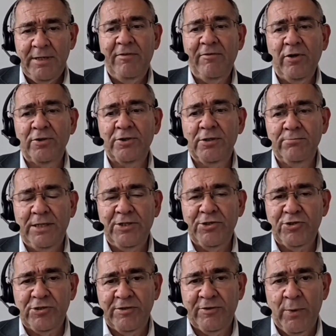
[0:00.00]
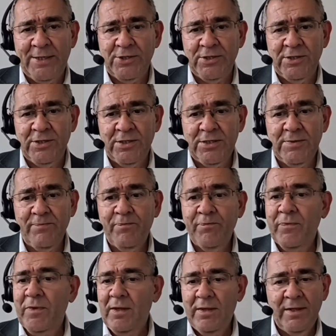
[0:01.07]
If you've got administrative questions,
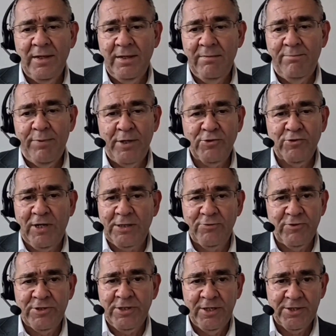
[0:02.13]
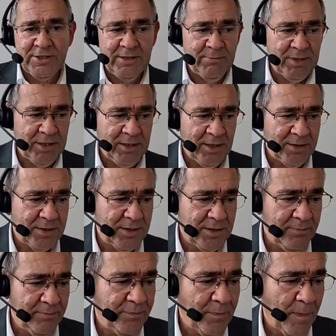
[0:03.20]
the postgraduate research team can
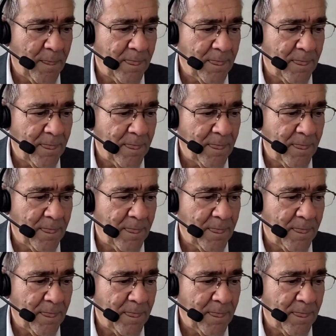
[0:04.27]
answer.